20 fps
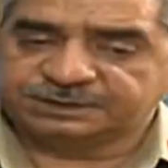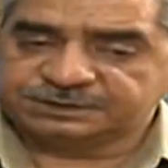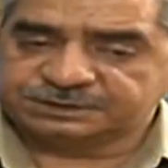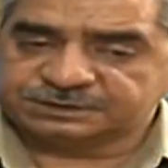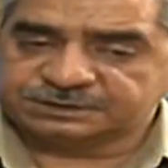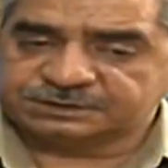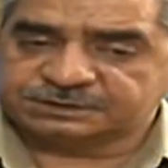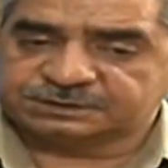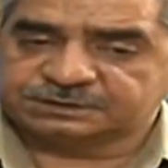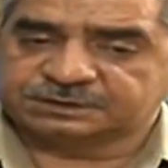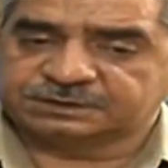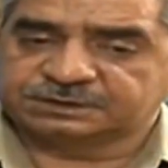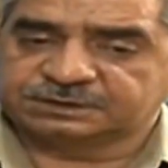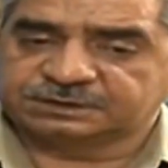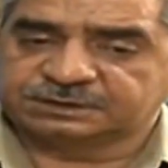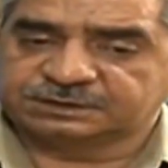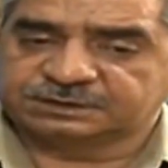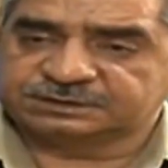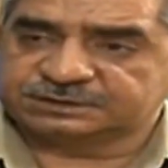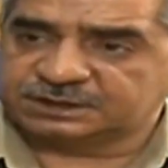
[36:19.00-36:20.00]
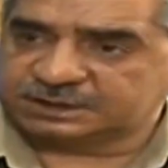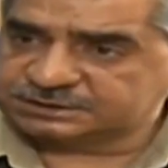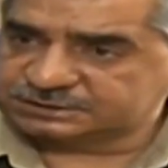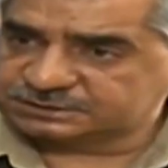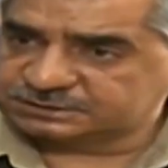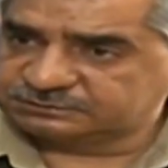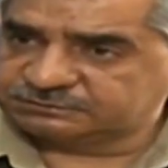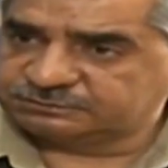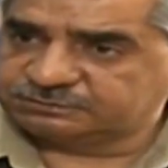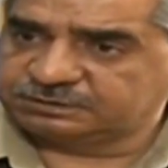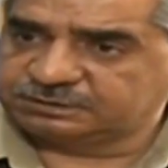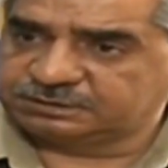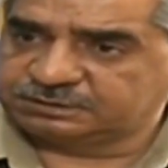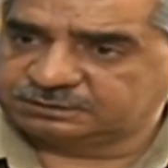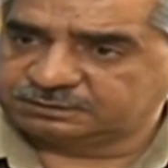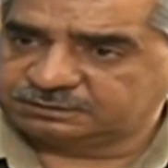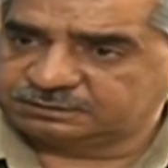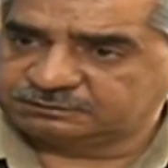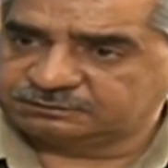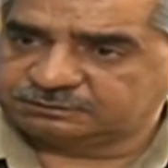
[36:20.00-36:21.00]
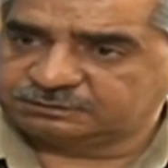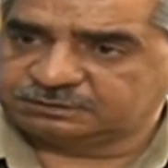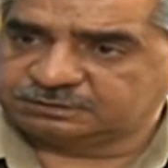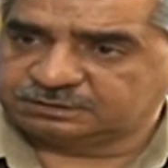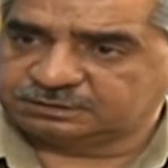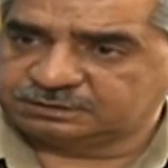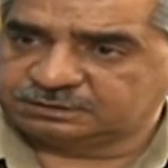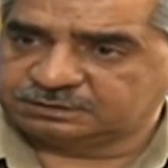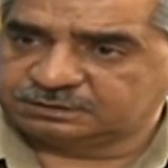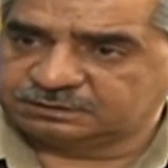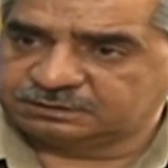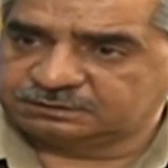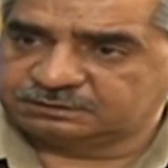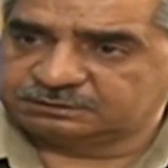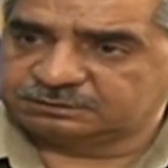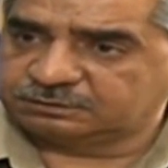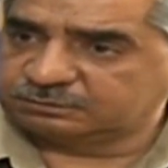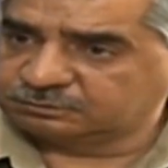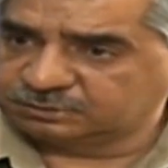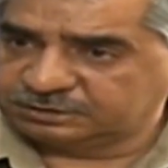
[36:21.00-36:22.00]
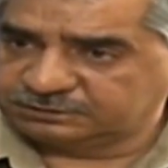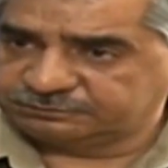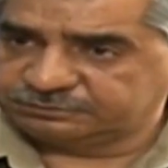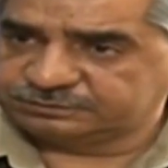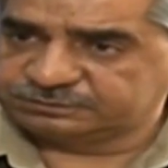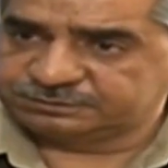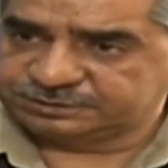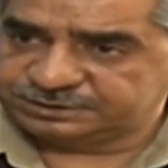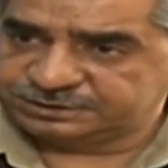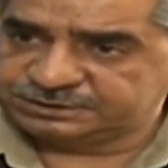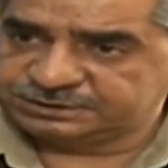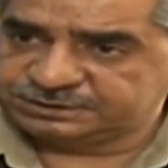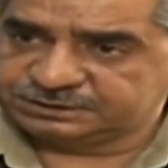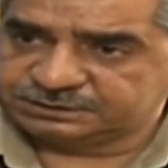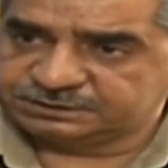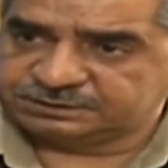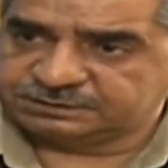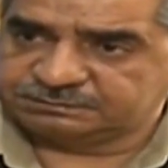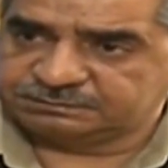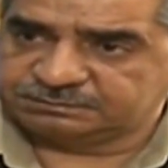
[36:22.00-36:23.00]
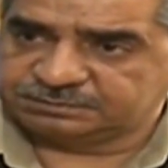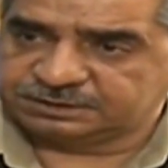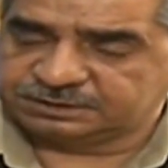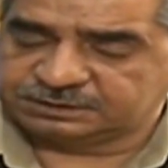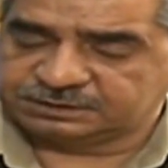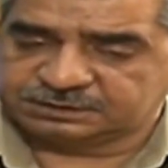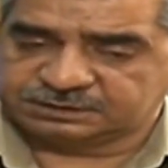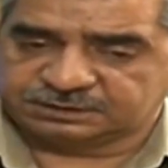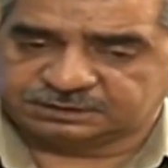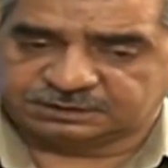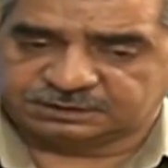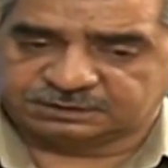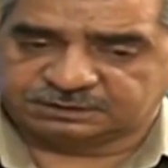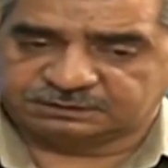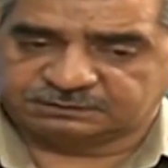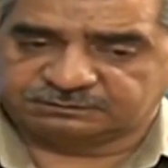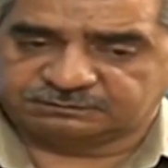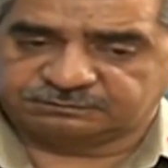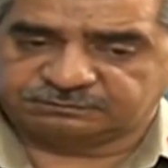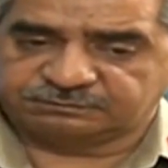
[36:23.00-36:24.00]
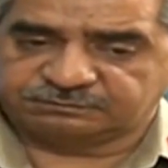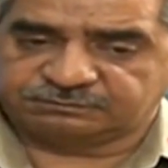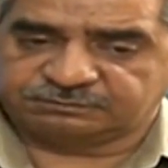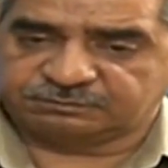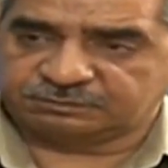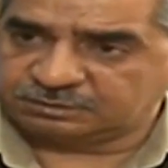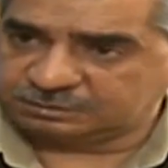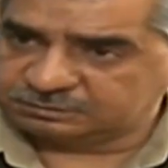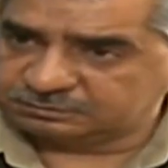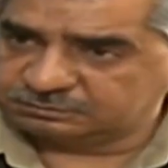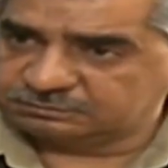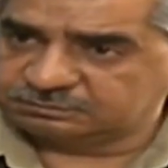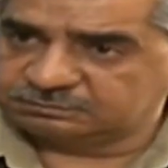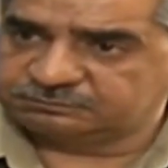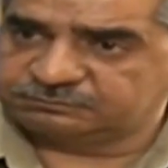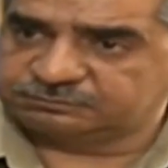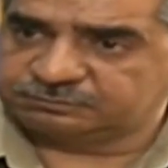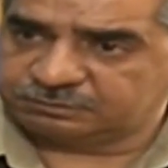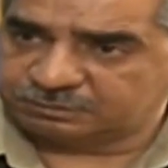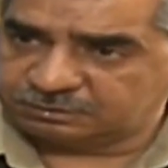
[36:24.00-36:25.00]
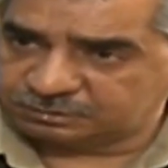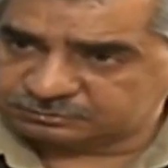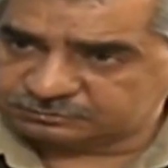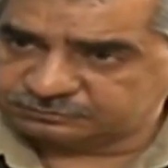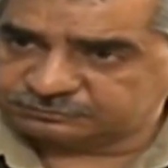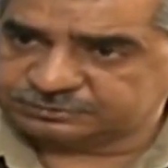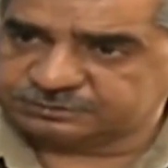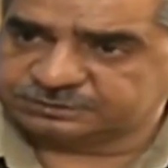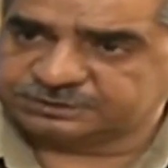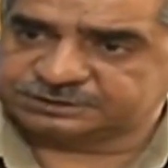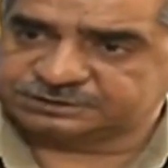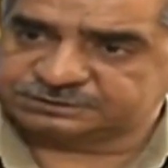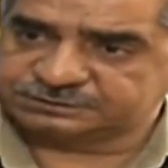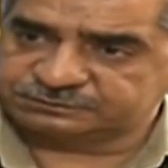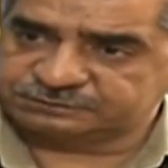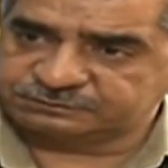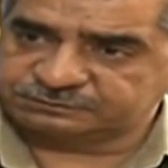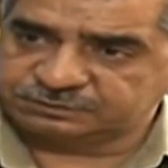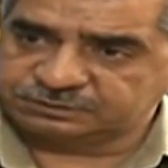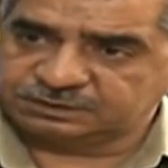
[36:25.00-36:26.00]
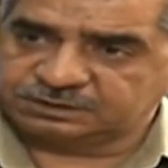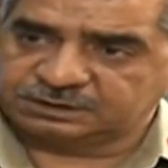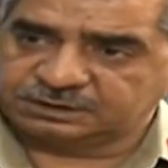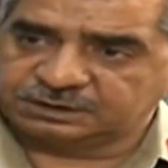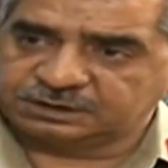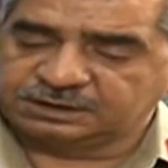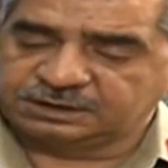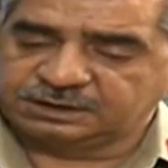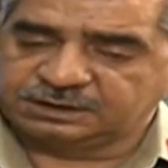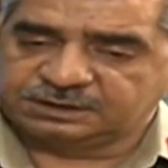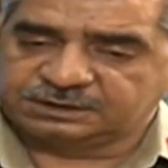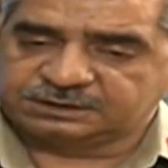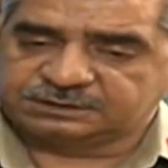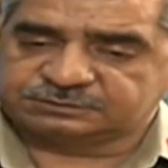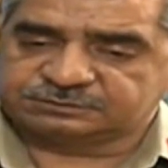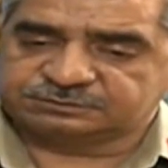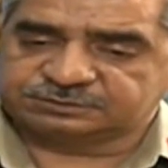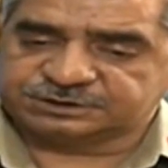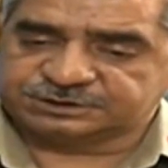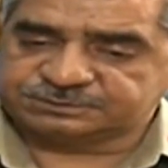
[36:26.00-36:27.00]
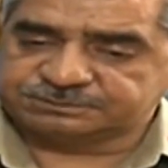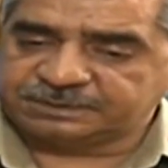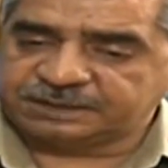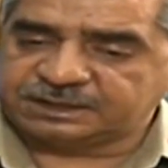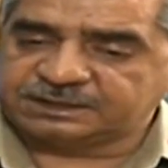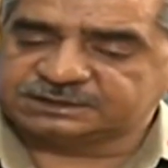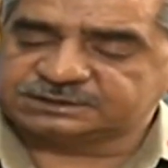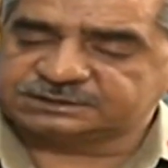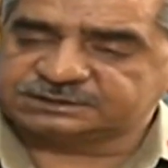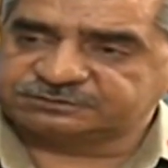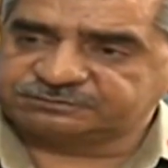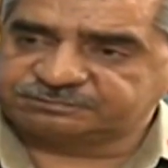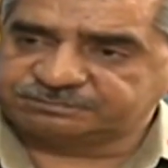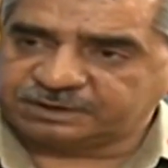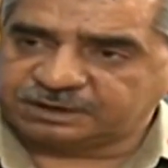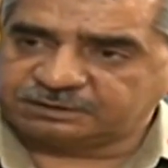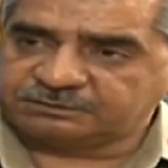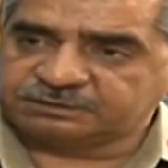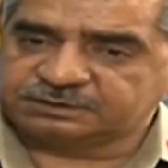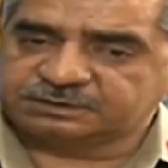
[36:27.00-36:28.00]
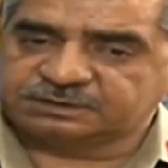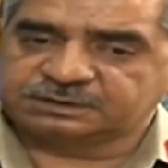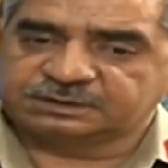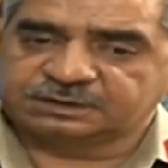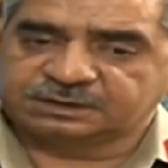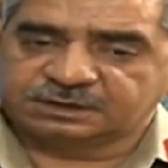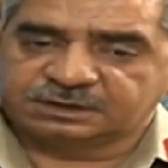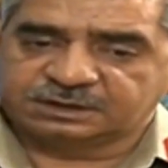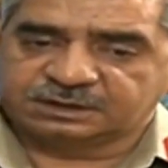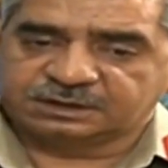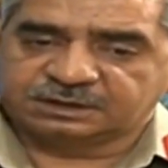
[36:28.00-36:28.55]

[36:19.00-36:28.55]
major disaster for not only for the region but also for the rest of the world. So this balance of power